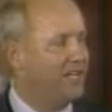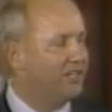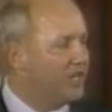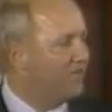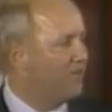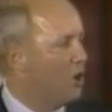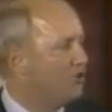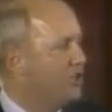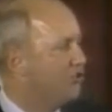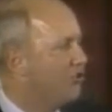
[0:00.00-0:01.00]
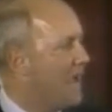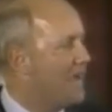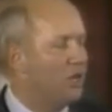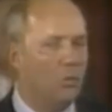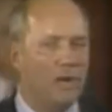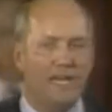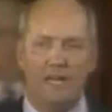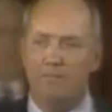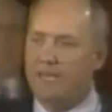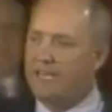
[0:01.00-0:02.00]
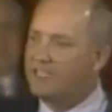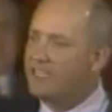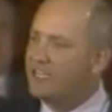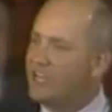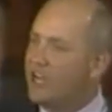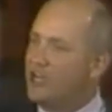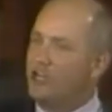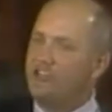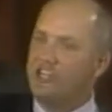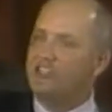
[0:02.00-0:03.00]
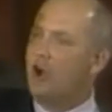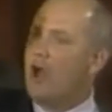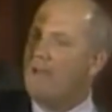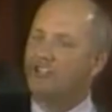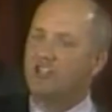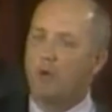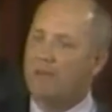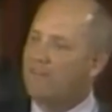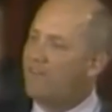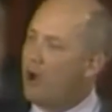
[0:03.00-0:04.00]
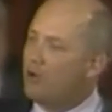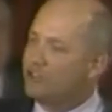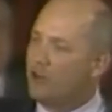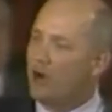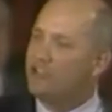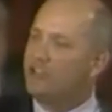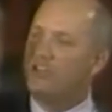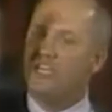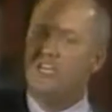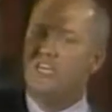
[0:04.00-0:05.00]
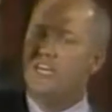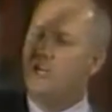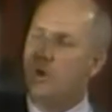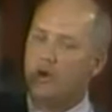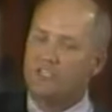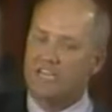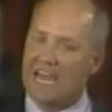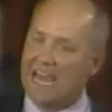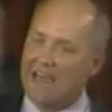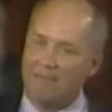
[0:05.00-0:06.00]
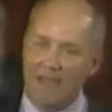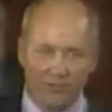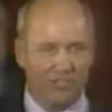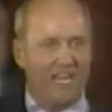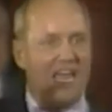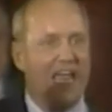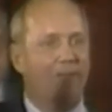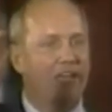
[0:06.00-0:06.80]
See, folks, in trying to win in business, you're just going to have so many false starts. You think you get it going time after time,